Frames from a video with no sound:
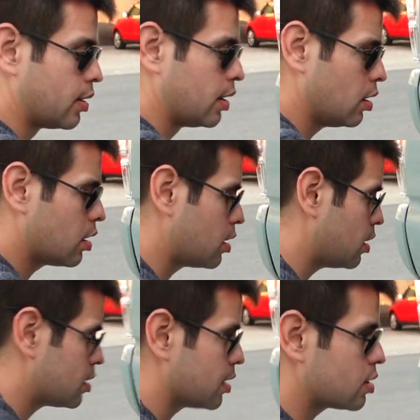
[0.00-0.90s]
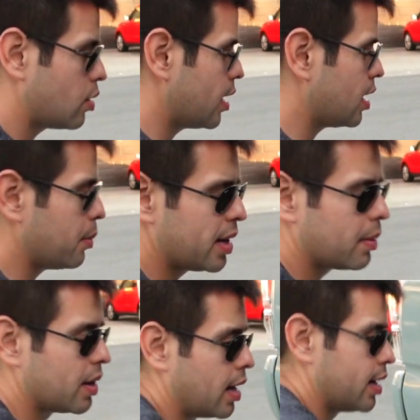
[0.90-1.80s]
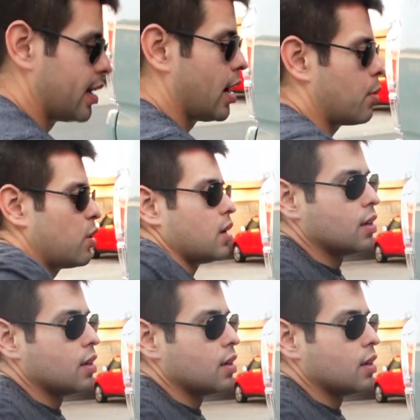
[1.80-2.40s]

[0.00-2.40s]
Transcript: they look good. So let's go ahead and let me get behind the camera,